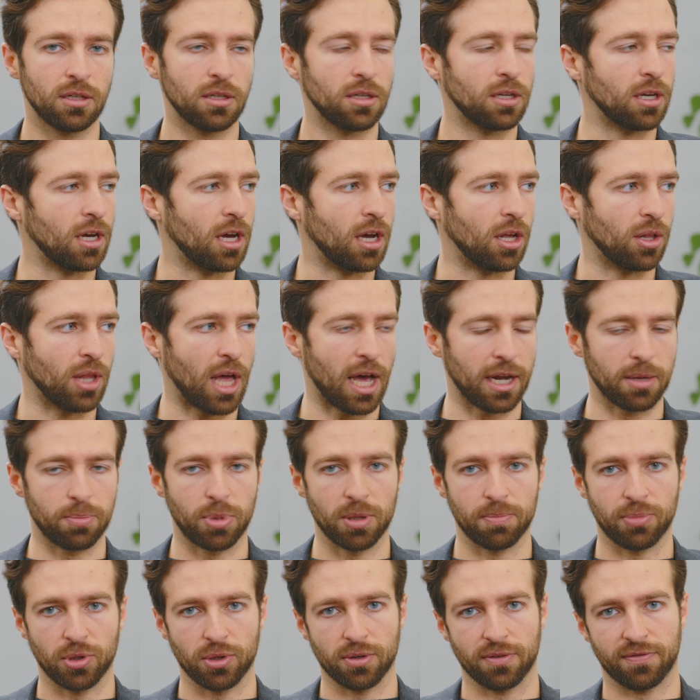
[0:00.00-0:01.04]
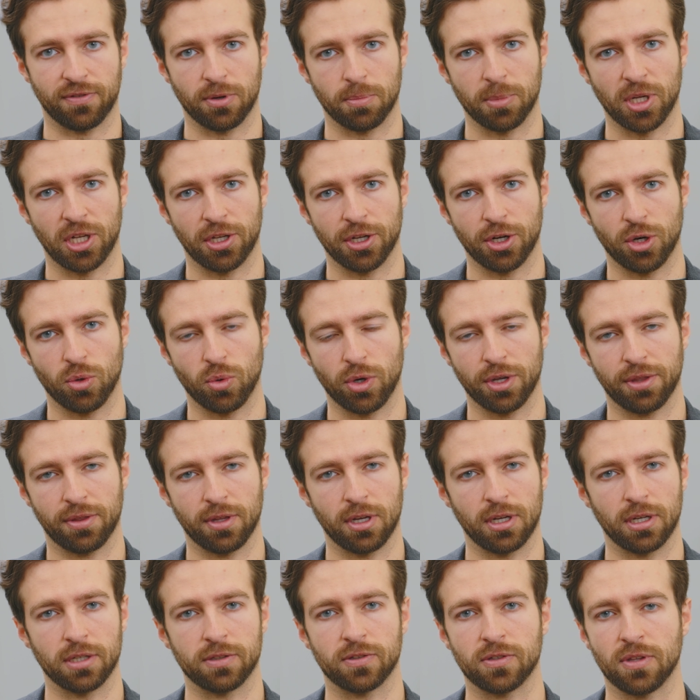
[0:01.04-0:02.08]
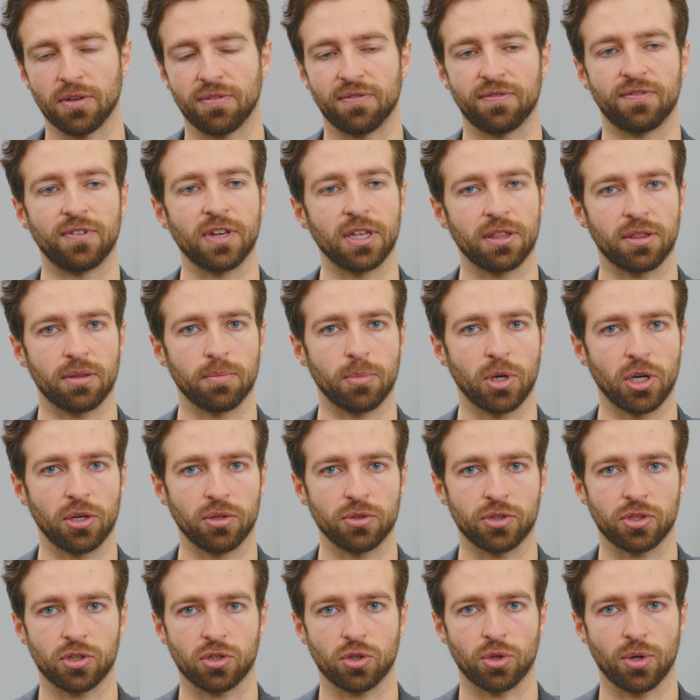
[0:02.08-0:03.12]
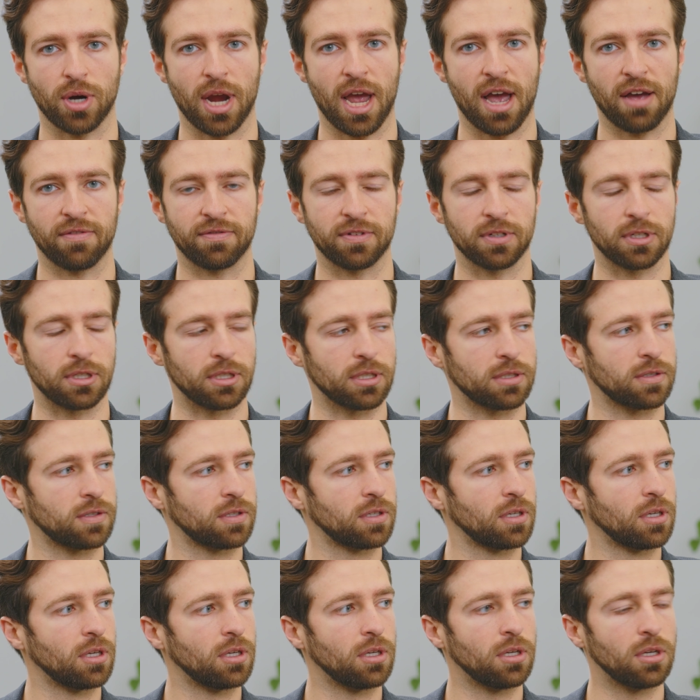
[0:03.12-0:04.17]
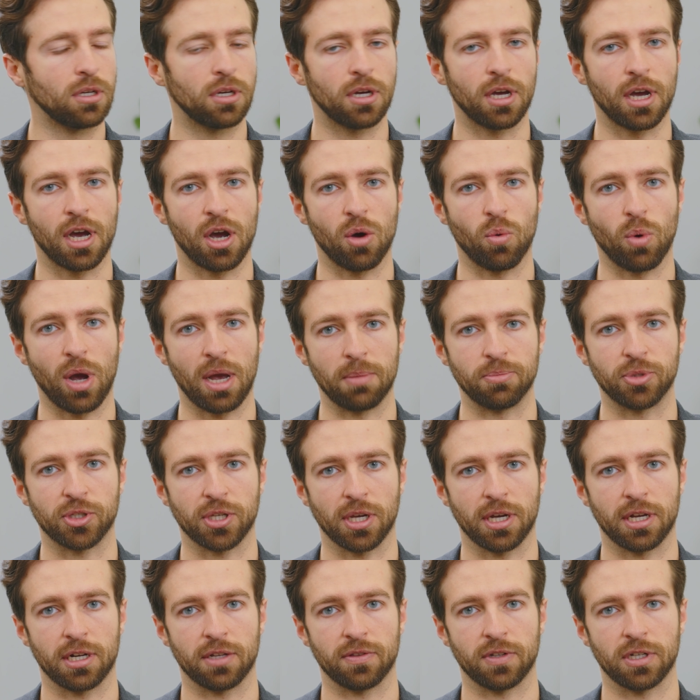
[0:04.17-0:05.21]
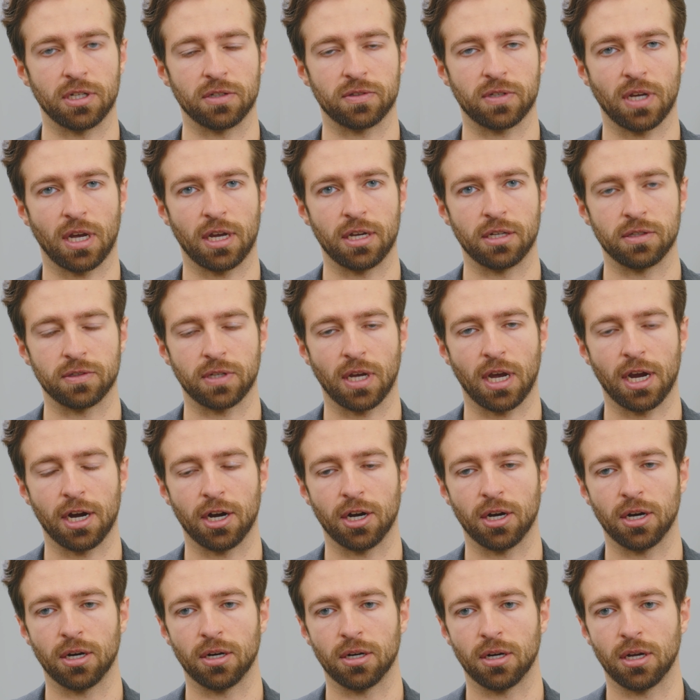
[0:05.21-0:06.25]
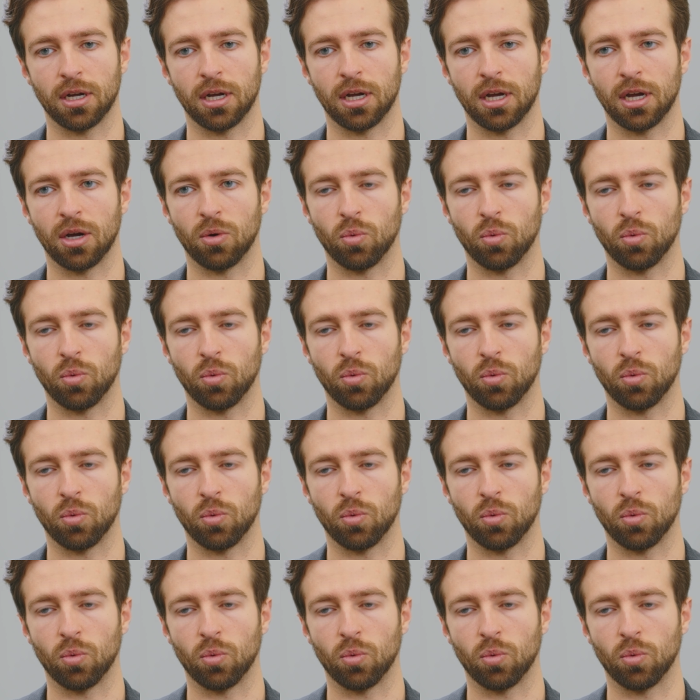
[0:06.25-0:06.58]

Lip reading: A lot of people are familiar with it. It's the 5th most trafficked website in the entire